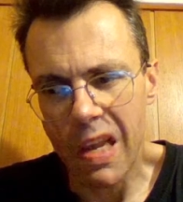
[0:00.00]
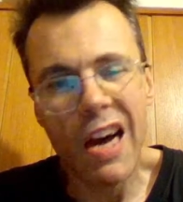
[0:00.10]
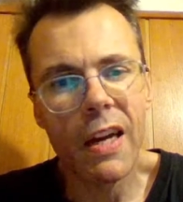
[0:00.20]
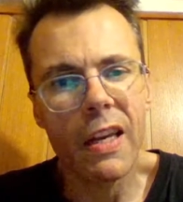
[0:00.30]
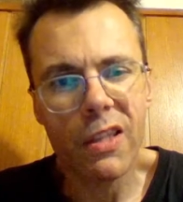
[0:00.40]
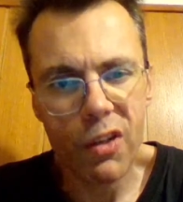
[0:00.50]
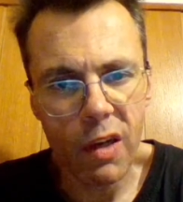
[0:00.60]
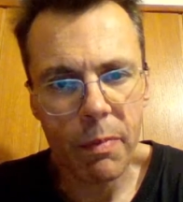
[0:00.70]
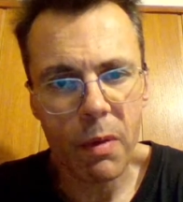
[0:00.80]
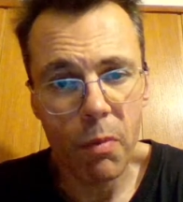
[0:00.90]

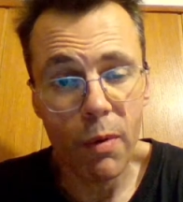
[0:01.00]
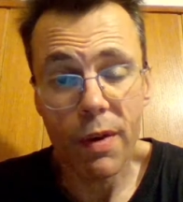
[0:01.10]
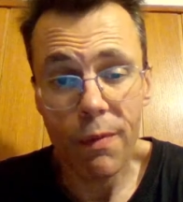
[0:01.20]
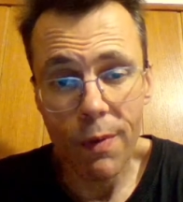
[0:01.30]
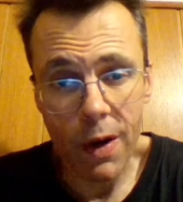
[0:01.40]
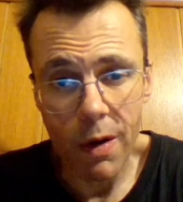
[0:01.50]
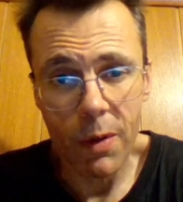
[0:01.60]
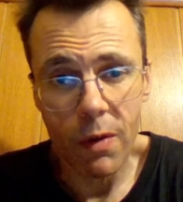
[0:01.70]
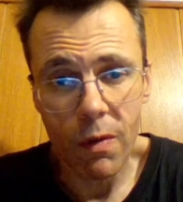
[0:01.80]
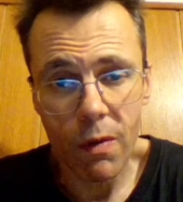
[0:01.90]
unacceptable environment.